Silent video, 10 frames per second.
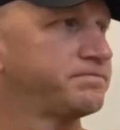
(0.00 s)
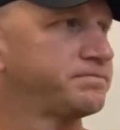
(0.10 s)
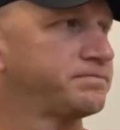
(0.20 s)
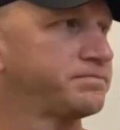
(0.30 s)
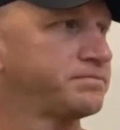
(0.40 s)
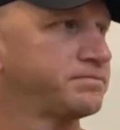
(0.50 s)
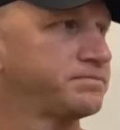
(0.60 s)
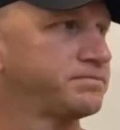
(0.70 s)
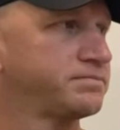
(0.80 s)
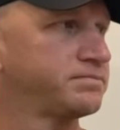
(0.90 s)

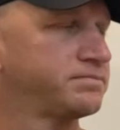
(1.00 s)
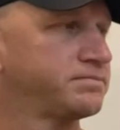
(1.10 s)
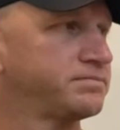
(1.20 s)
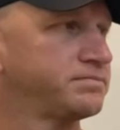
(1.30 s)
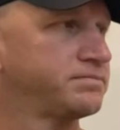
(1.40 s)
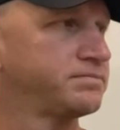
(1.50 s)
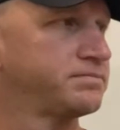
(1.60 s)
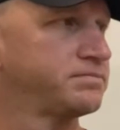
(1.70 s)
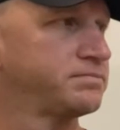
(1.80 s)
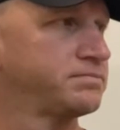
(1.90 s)

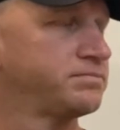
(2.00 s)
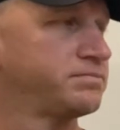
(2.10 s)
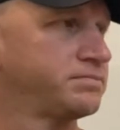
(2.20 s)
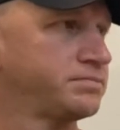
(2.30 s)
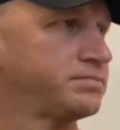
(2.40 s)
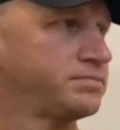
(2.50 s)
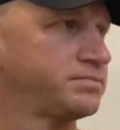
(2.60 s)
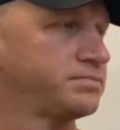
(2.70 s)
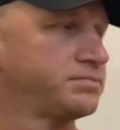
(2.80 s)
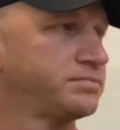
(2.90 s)

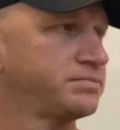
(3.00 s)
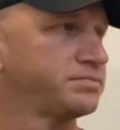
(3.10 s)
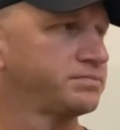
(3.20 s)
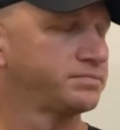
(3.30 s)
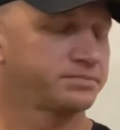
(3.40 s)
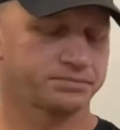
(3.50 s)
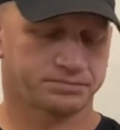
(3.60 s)
[no speech]